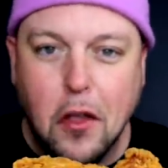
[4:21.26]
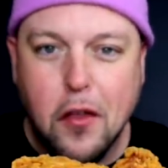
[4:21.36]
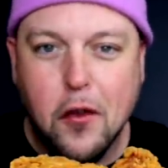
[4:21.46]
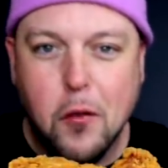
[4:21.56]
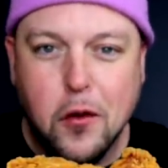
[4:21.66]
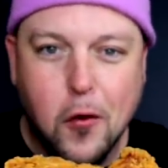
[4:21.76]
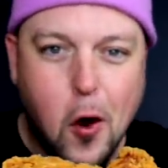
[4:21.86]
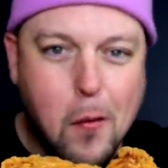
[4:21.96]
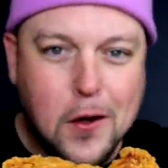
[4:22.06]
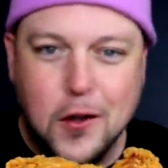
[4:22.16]
This one's for
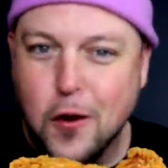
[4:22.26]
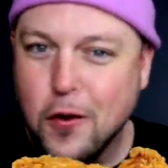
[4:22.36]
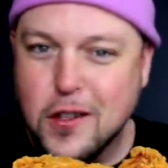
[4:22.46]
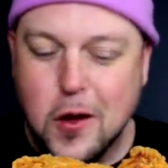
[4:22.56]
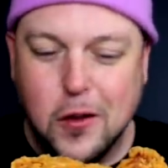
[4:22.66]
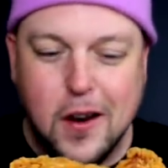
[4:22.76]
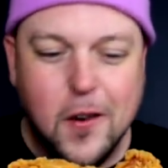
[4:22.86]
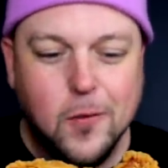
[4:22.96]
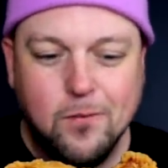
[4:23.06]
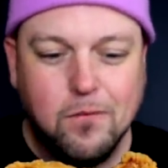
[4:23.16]
all my servers out there,